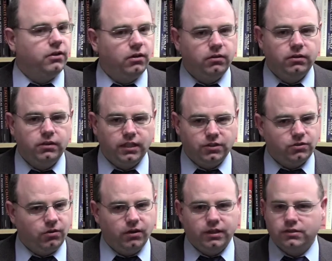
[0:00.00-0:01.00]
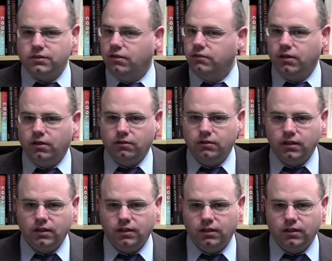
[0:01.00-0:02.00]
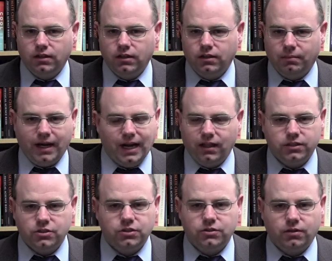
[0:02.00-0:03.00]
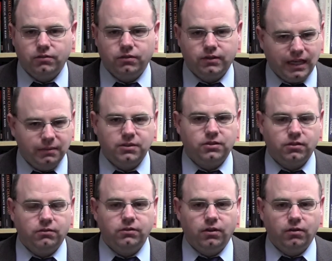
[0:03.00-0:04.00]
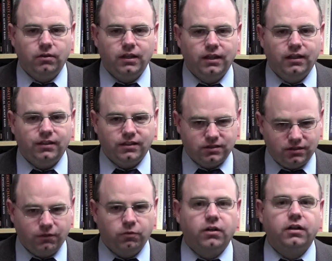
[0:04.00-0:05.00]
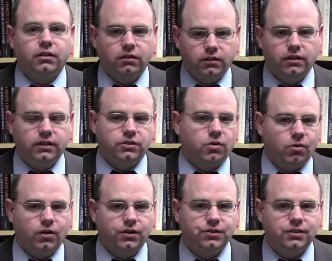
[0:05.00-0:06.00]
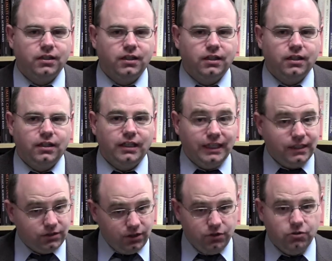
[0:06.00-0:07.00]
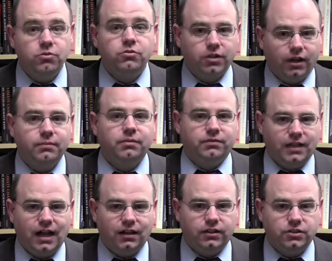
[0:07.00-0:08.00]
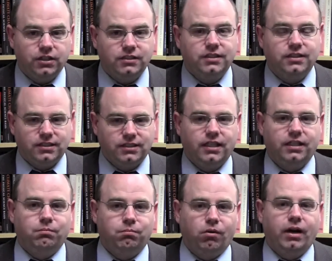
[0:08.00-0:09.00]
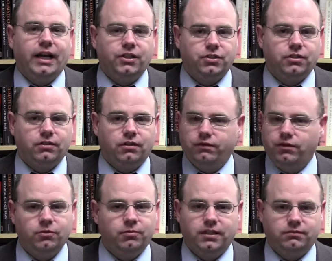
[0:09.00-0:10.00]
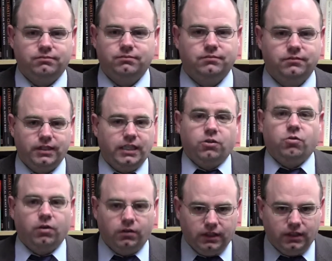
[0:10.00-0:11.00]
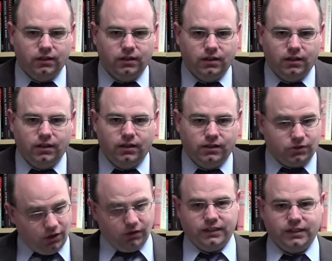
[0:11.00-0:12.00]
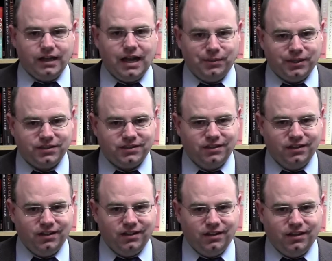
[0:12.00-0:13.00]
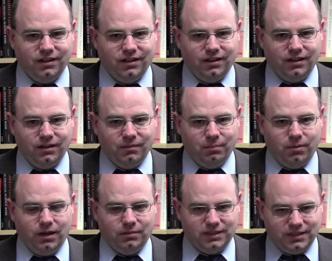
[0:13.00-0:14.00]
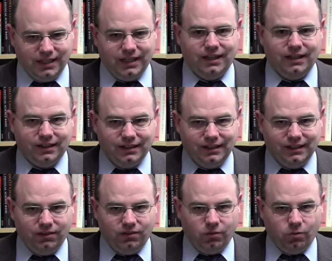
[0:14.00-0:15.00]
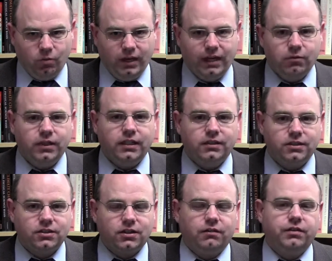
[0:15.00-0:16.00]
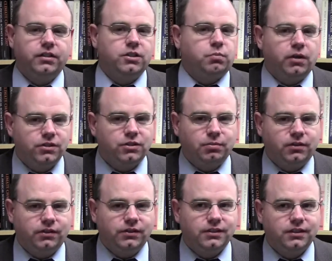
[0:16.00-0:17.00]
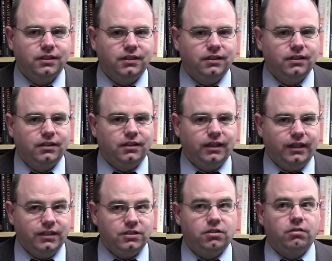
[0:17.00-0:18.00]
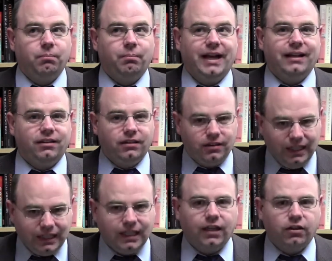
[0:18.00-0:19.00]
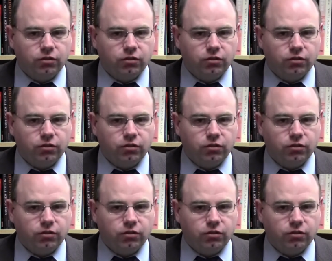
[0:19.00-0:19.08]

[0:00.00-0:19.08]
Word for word: know, historians don't know, biologists don't know, chemists don't know. The stuff we're going to learn in this course is a new type of knowledge. It's a distinct branch of human inquiry. It's called economics. But I'm saying the way we discover these principles is by thinking